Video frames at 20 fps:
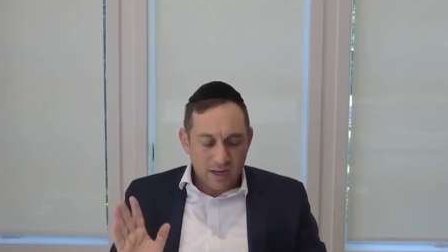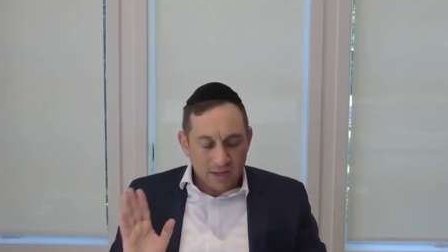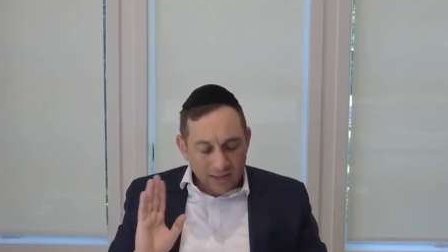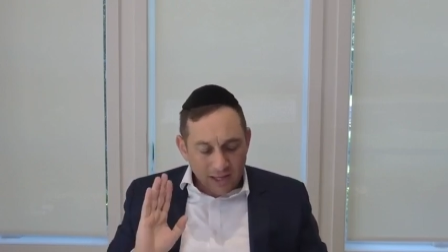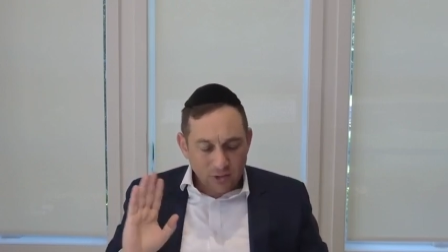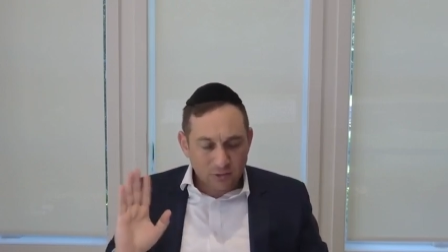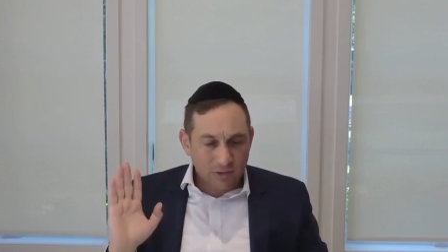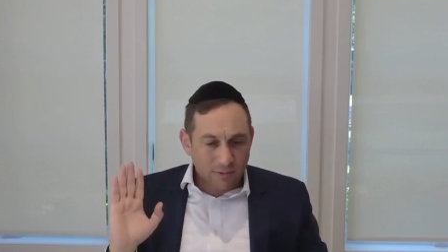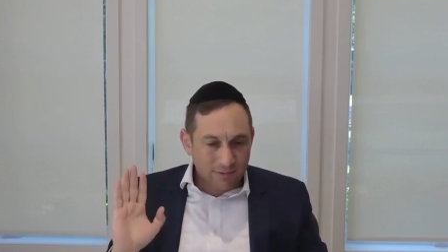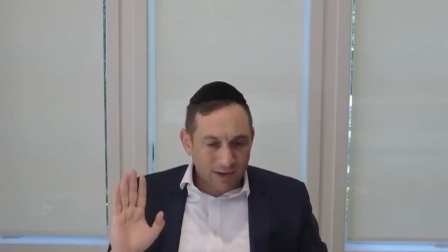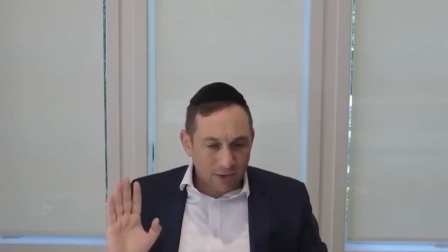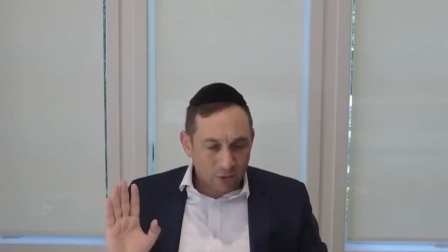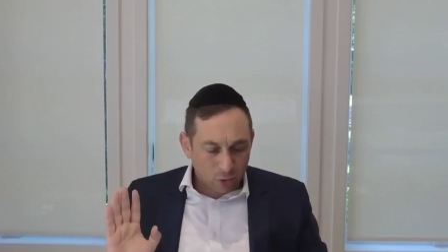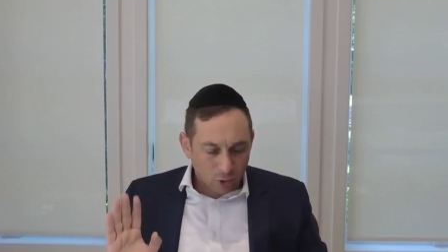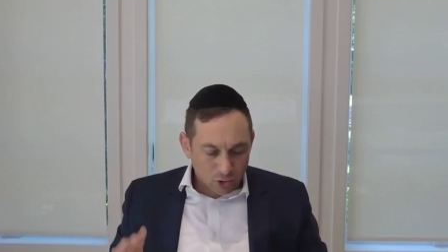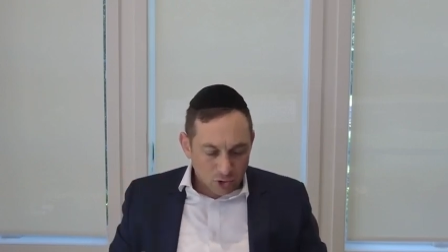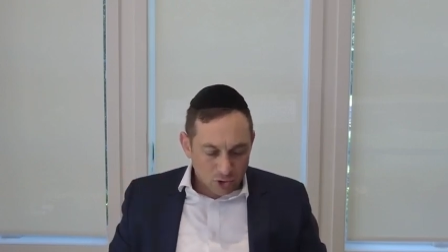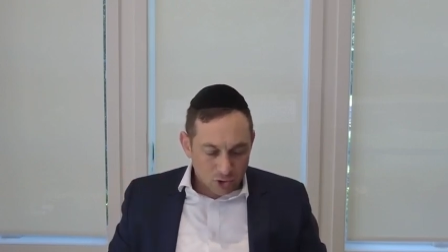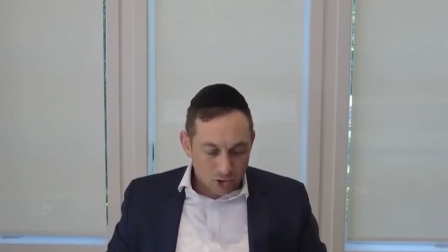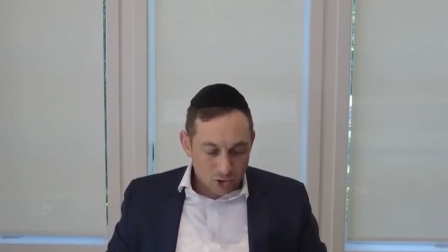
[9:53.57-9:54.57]
That's why I'm not
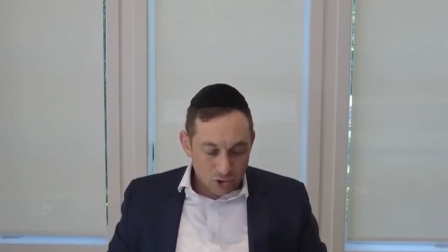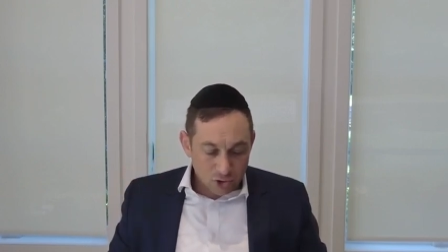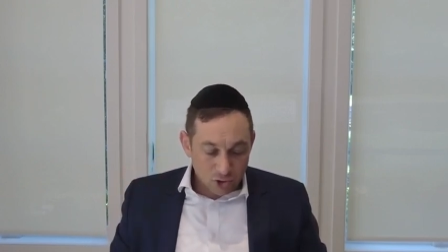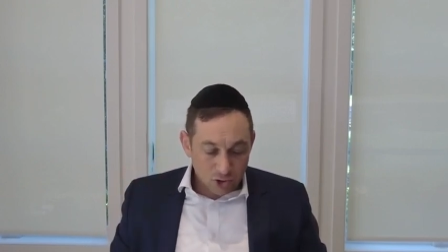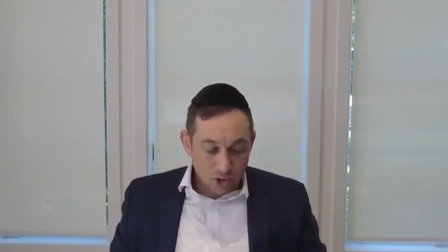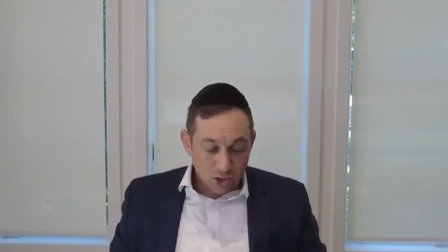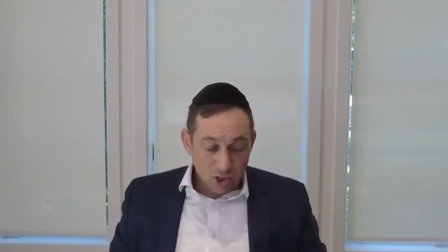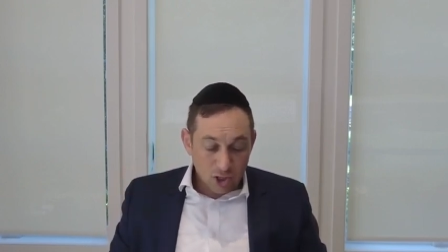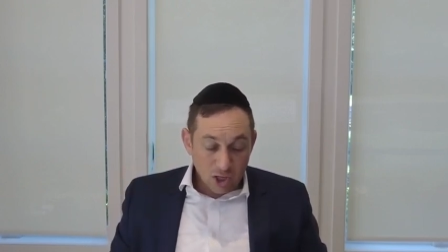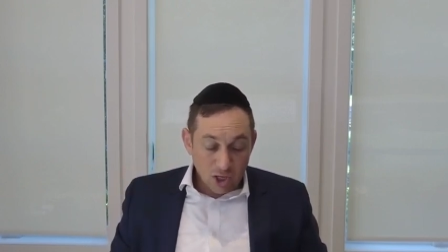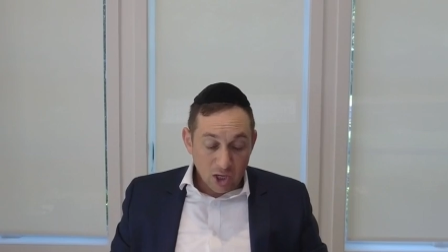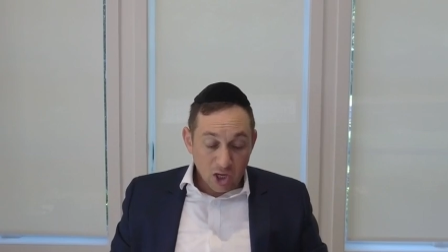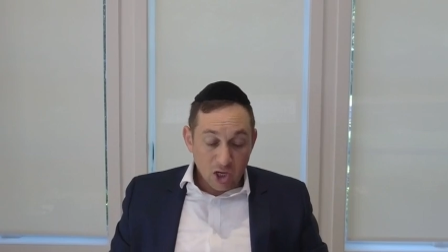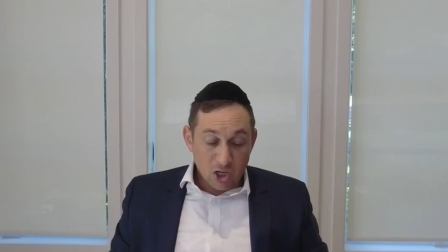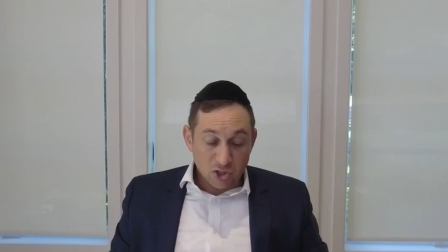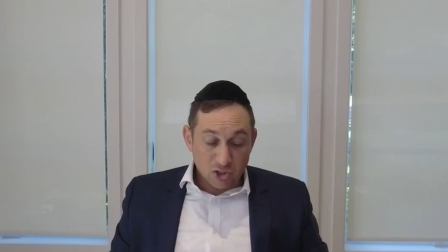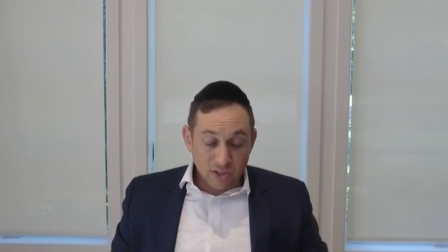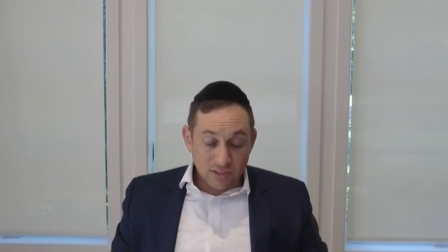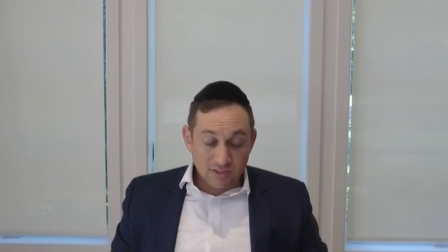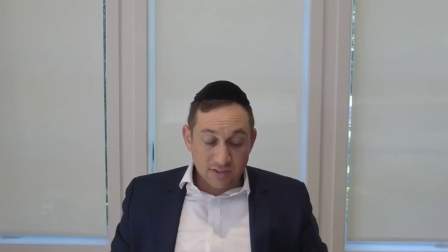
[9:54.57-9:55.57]
choishish.
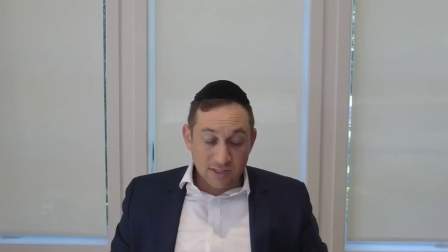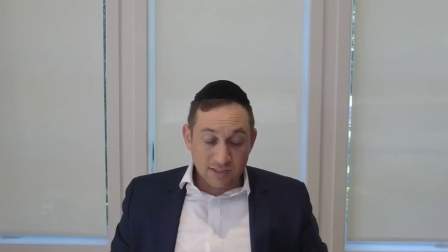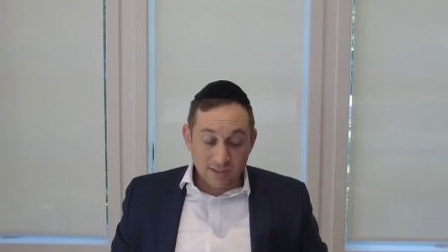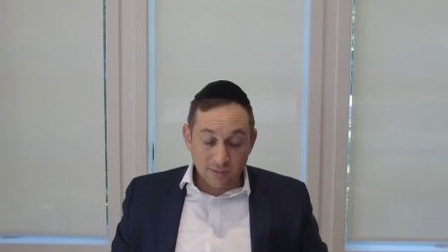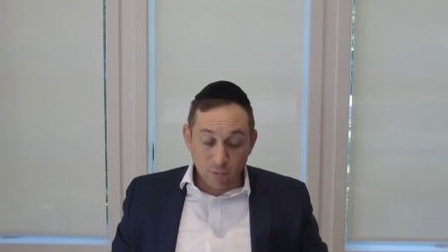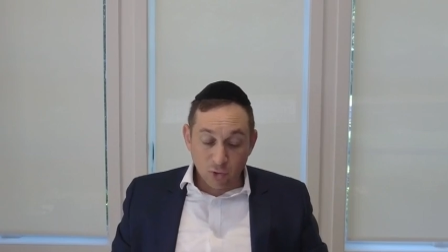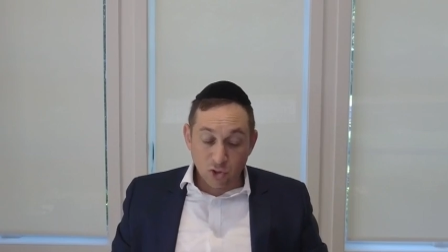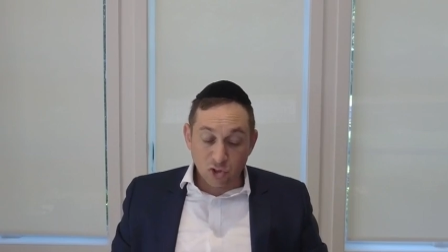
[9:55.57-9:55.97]
Shes says